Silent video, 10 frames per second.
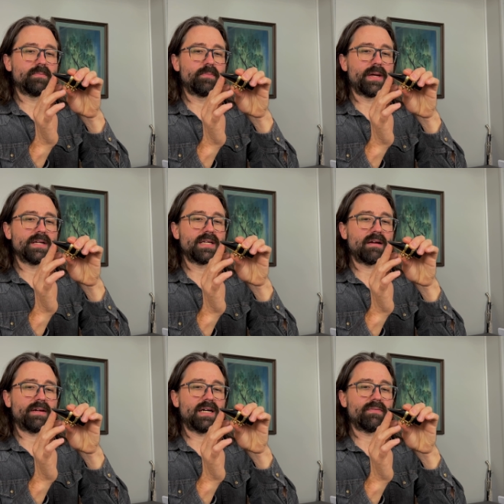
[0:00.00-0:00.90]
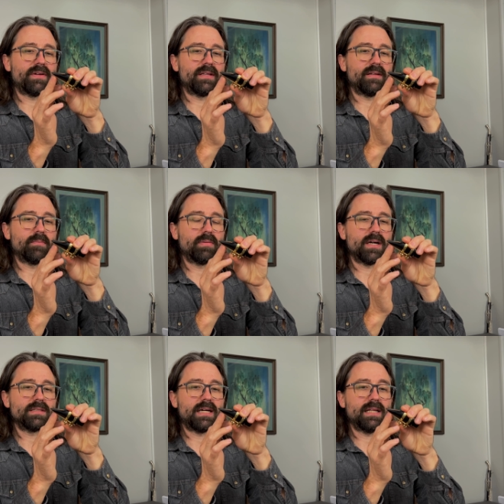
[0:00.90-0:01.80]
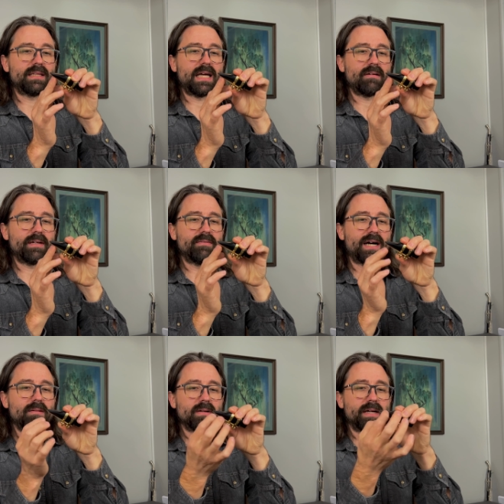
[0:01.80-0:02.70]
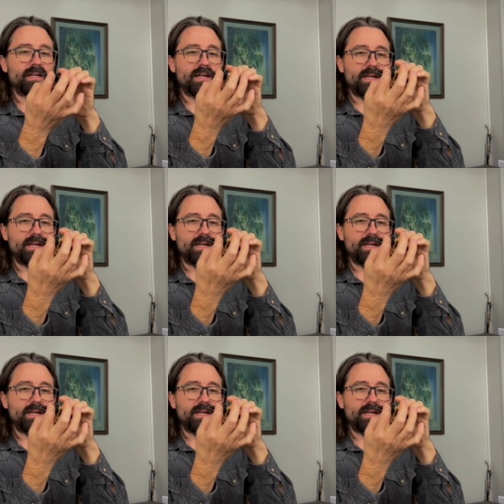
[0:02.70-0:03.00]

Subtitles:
pinch that reed off and plus not let that reed vibrate.